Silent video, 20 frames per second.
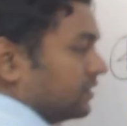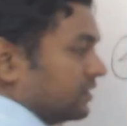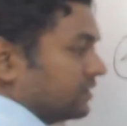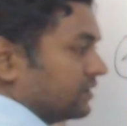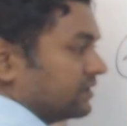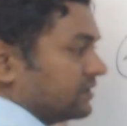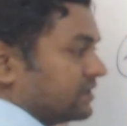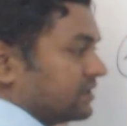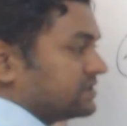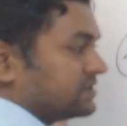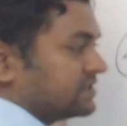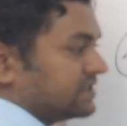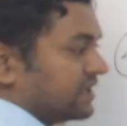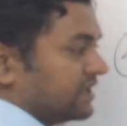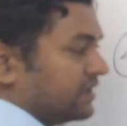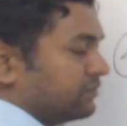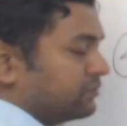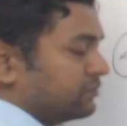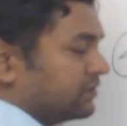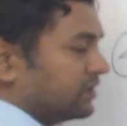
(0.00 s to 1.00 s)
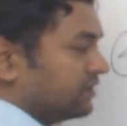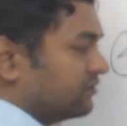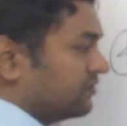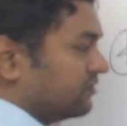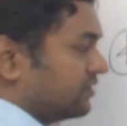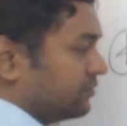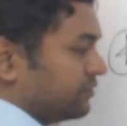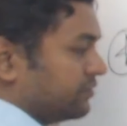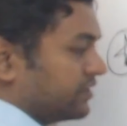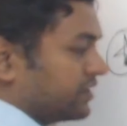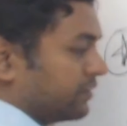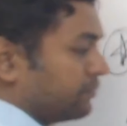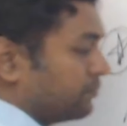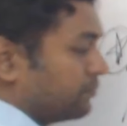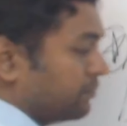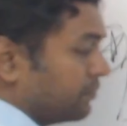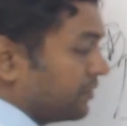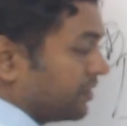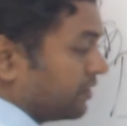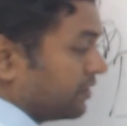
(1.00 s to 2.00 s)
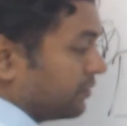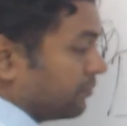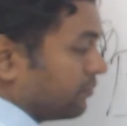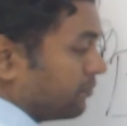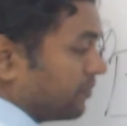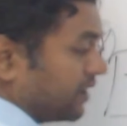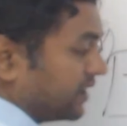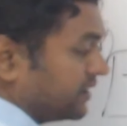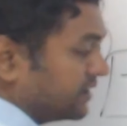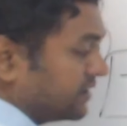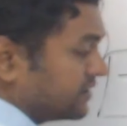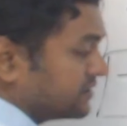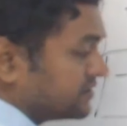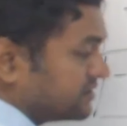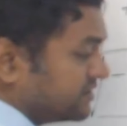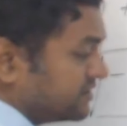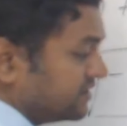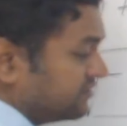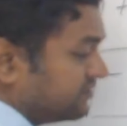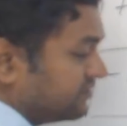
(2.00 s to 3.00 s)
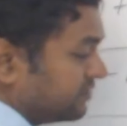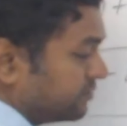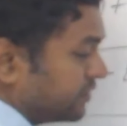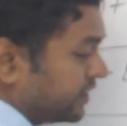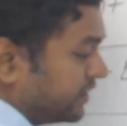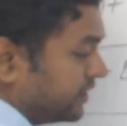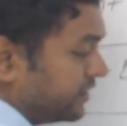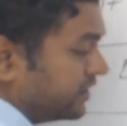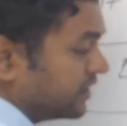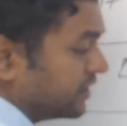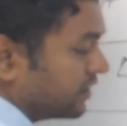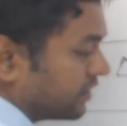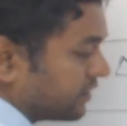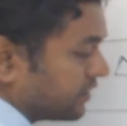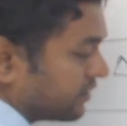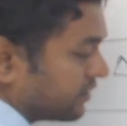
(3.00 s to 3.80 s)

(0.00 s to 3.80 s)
this same thing will become minus dV by dr.